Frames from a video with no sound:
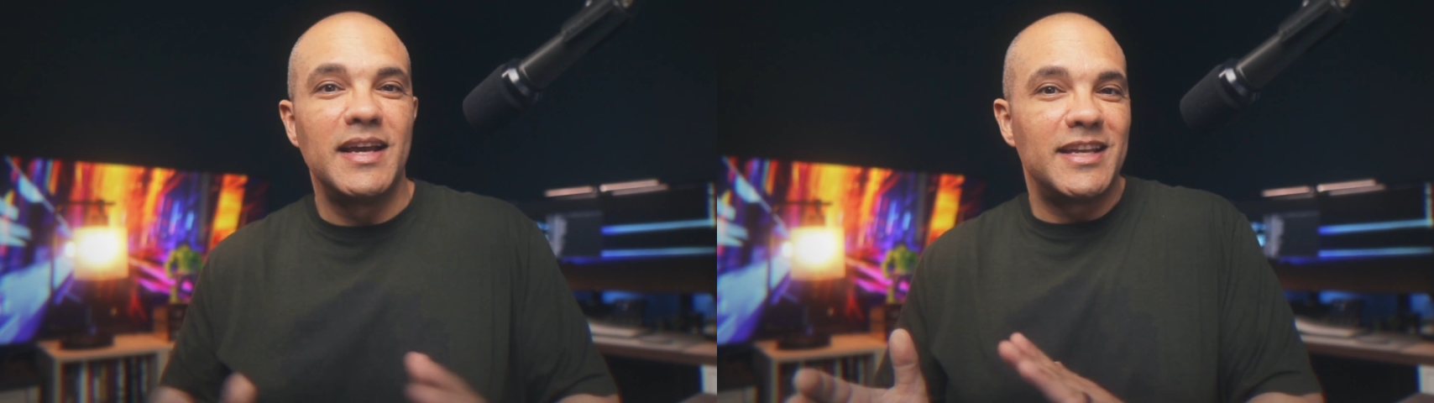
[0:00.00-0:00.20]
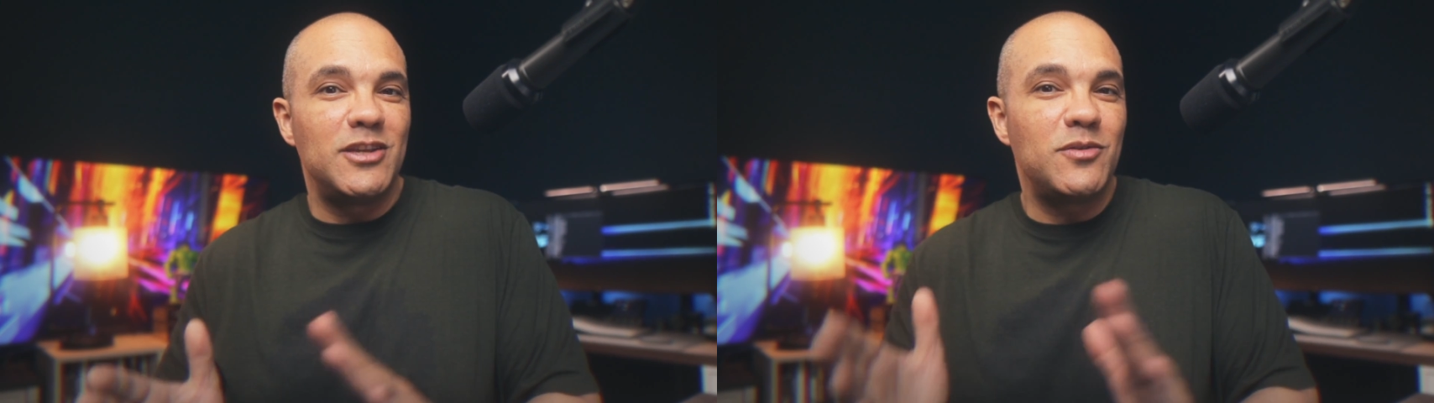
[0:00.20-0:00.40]

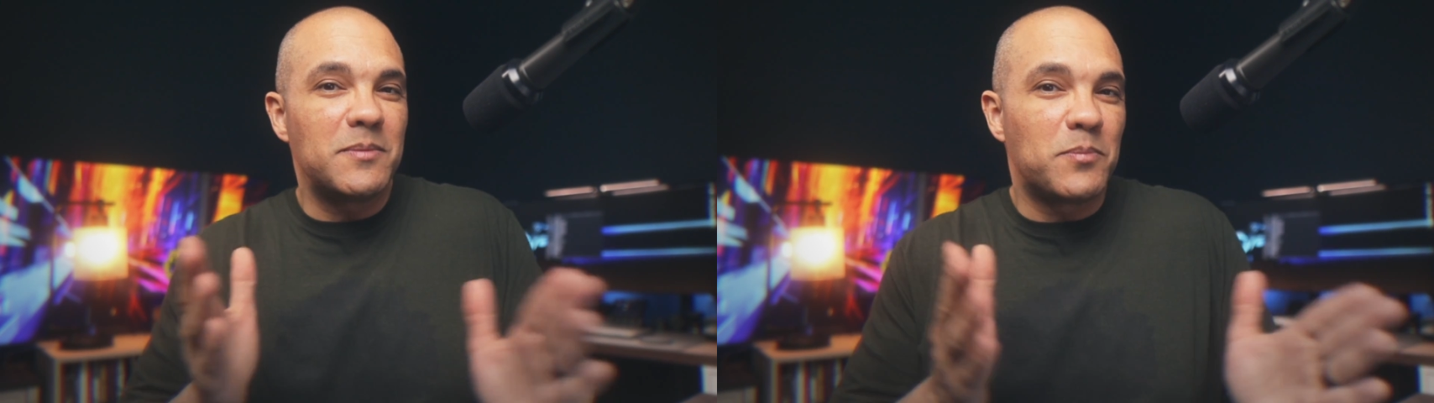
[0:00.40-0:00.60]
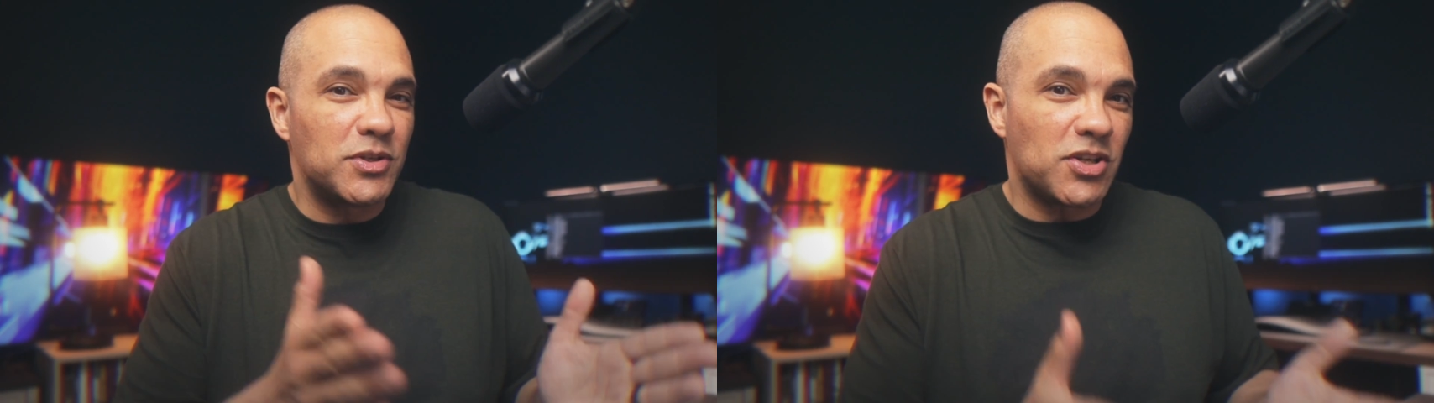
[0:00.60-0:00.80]
you can
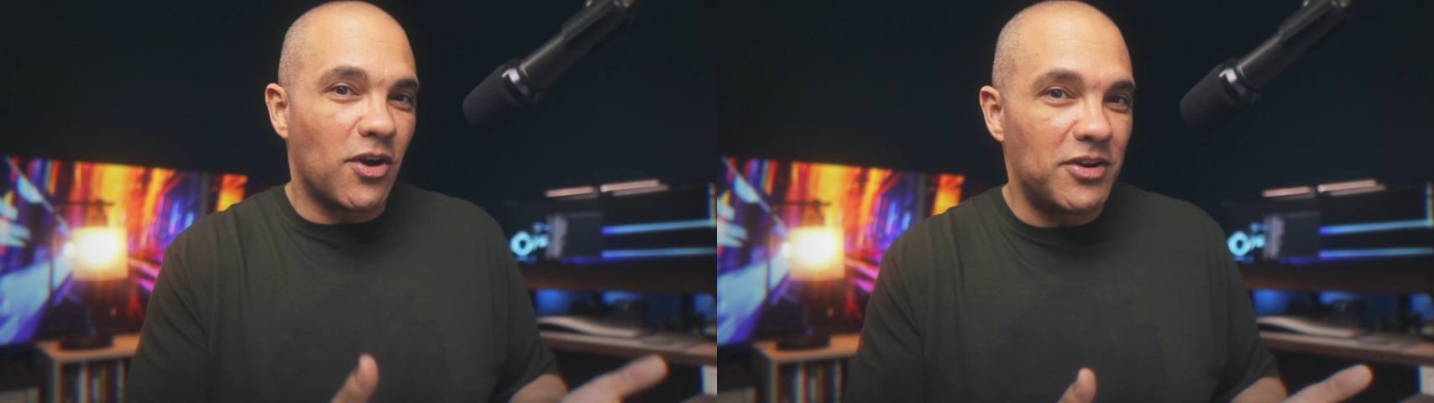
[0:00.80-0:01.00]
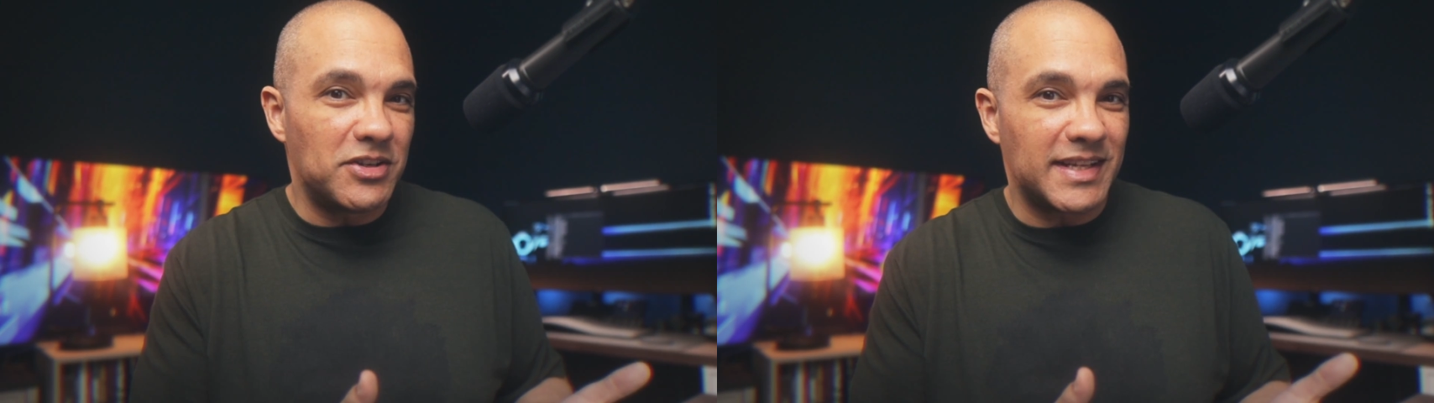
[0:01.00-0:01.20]
push
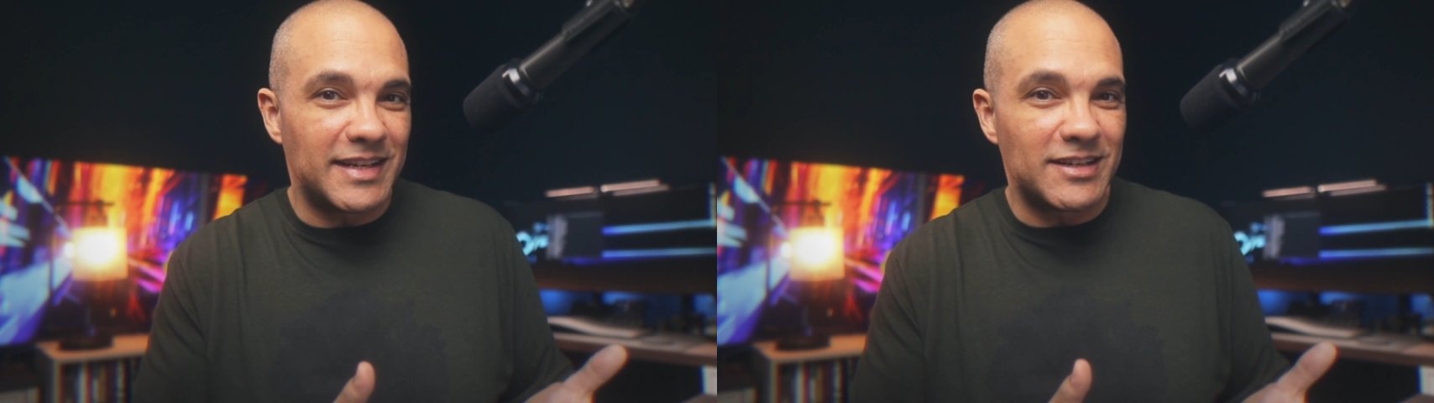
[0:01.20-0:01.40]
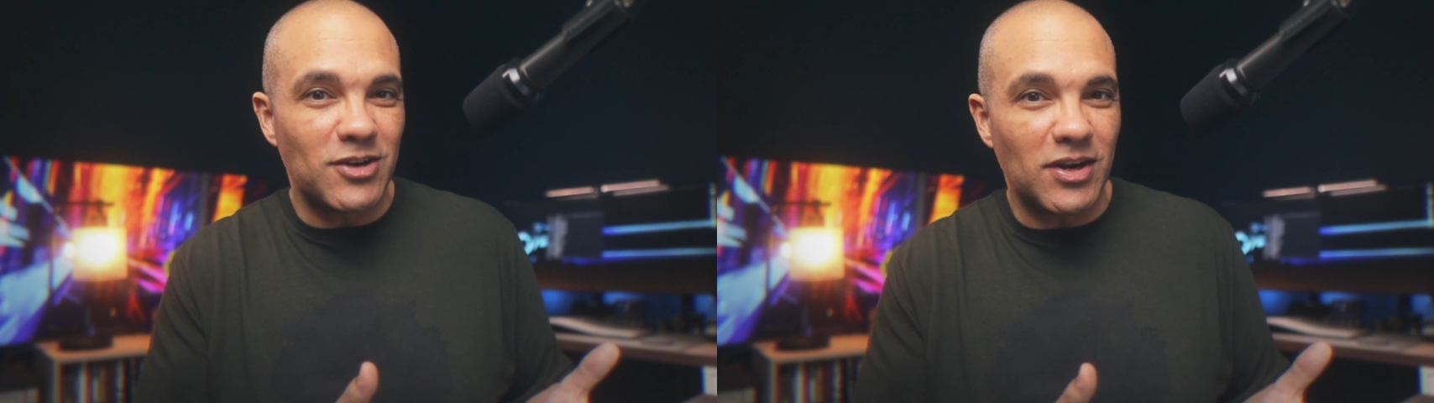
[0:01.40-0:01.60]
harder to get a
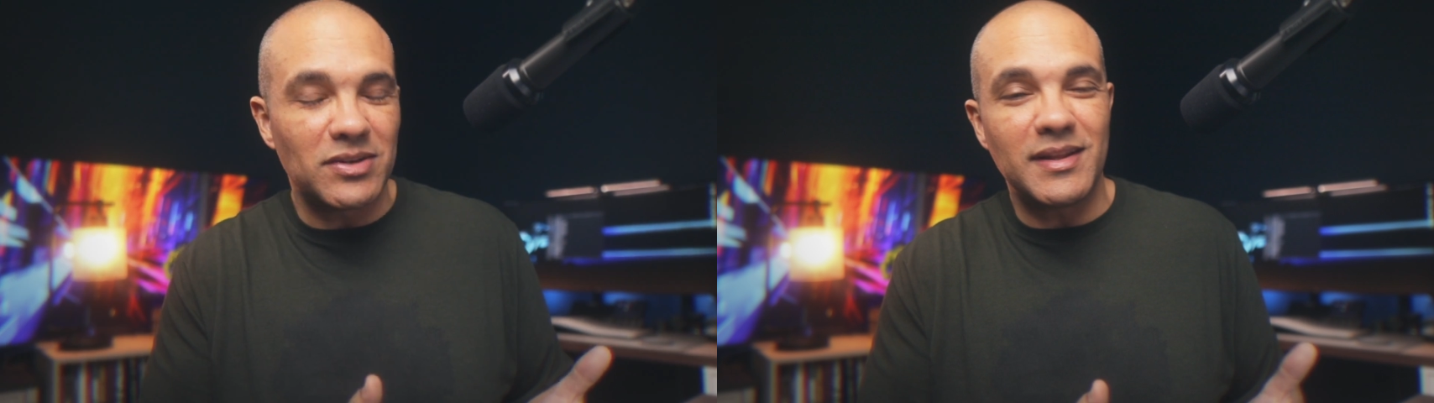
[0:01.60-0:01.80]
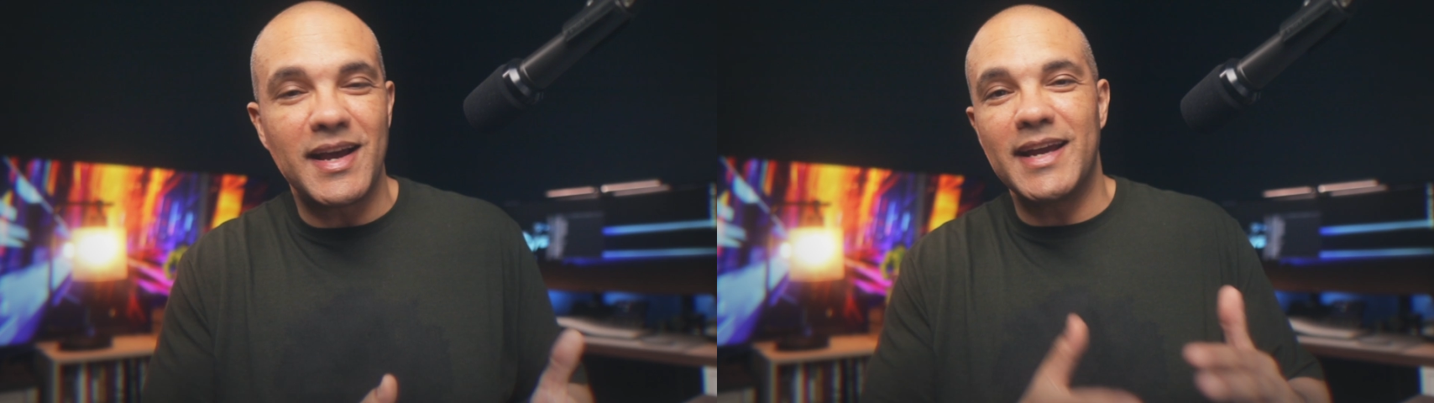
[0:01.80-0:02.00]
darker
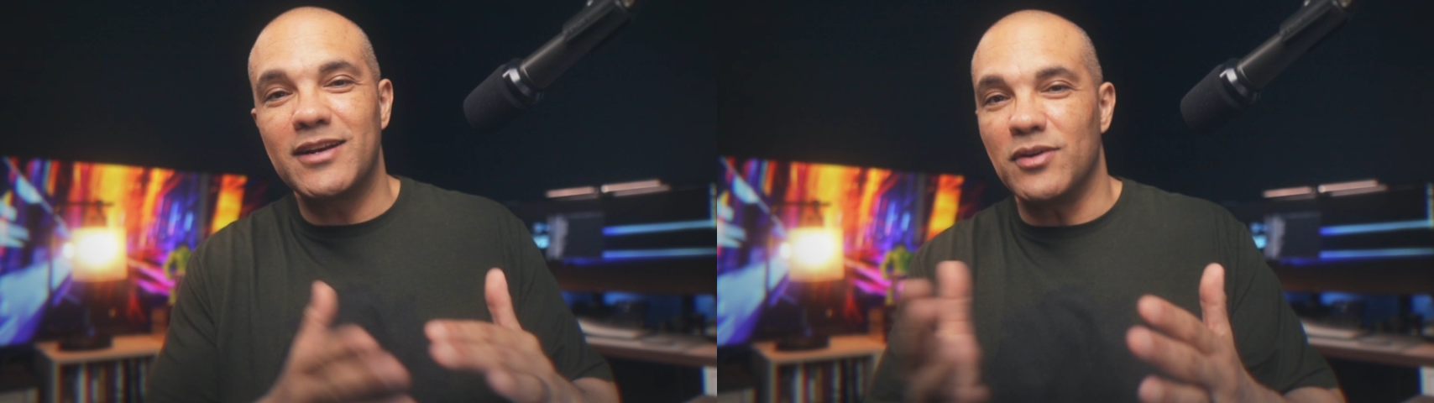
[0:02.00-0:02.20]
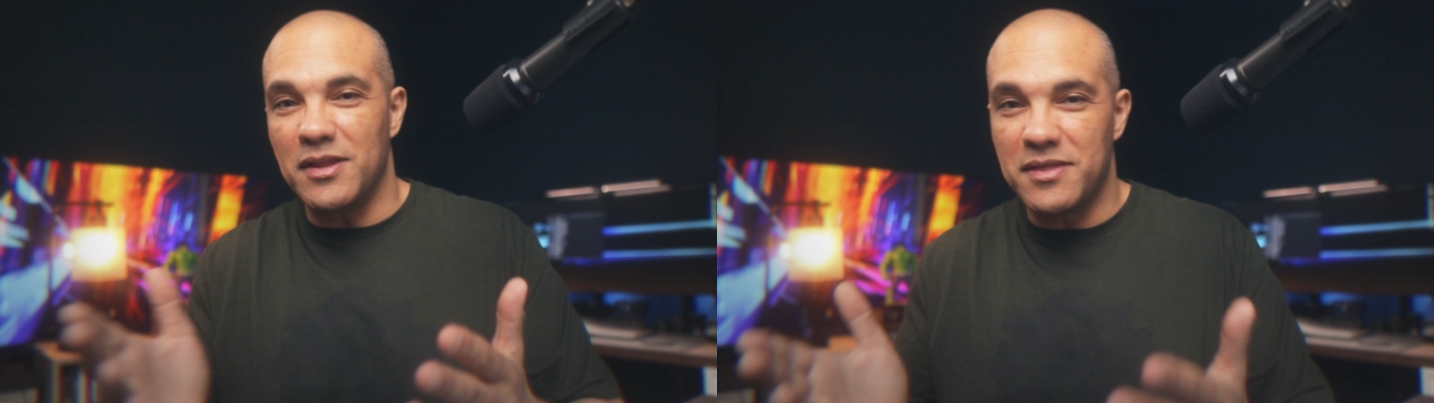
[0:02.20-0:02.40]
line
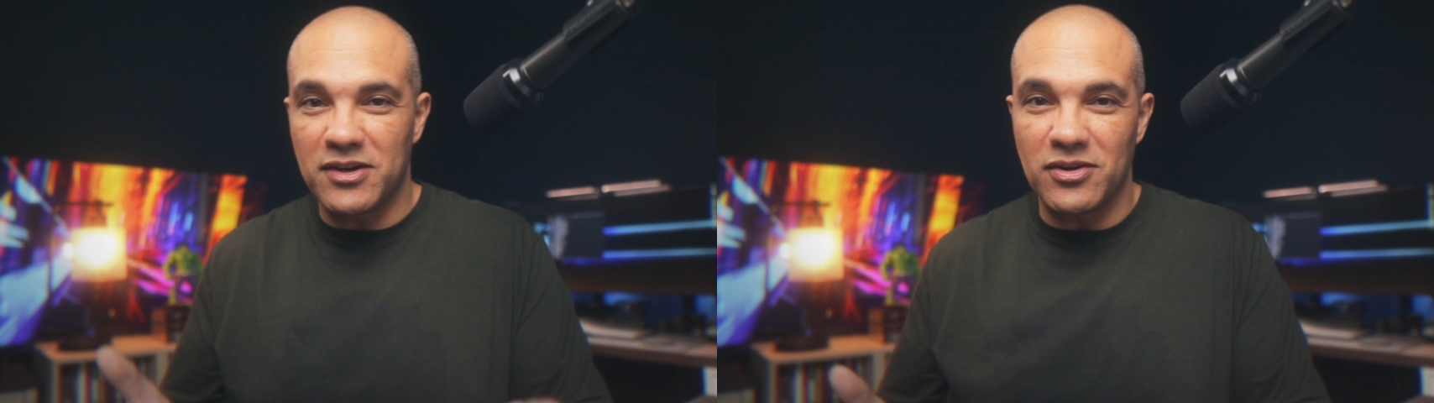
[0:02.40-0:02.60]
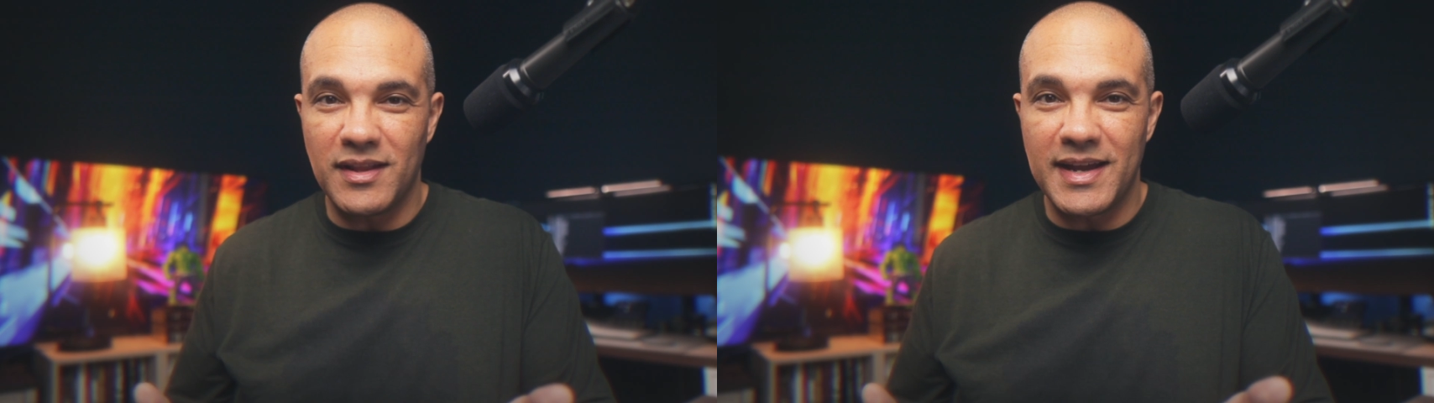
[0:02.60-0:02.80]
or a
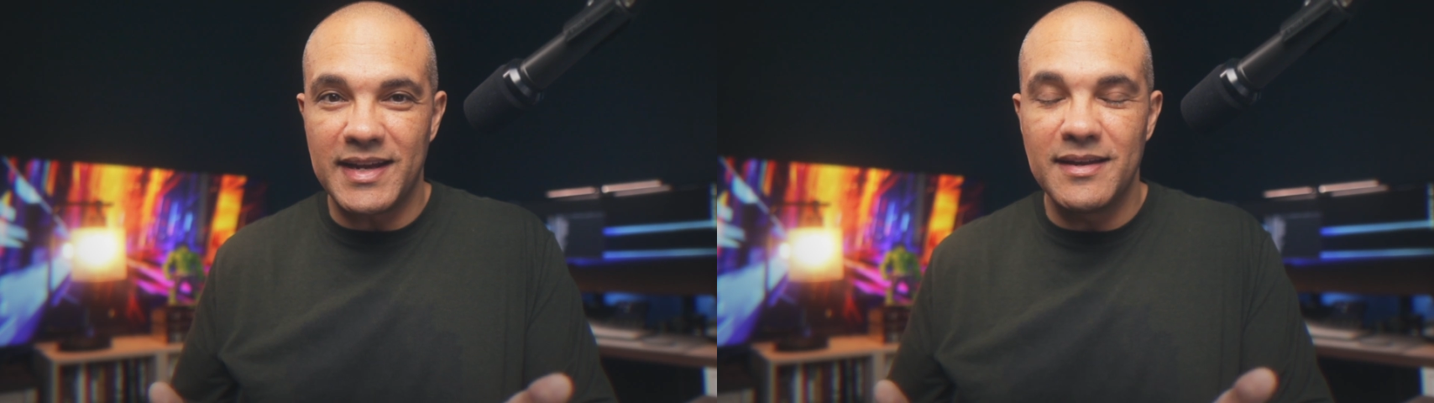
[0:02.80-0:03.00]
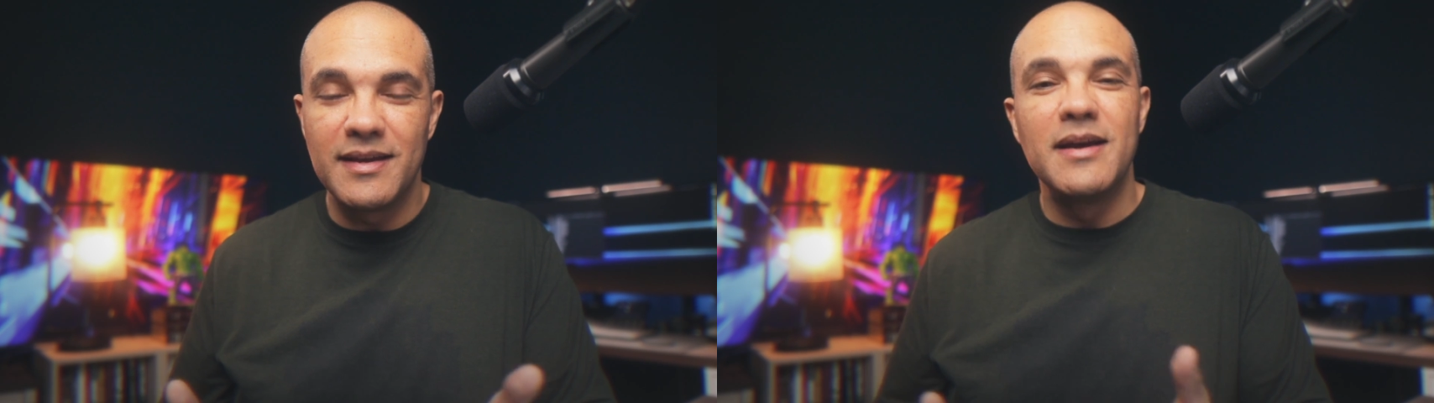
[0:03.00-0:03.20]
thicker line?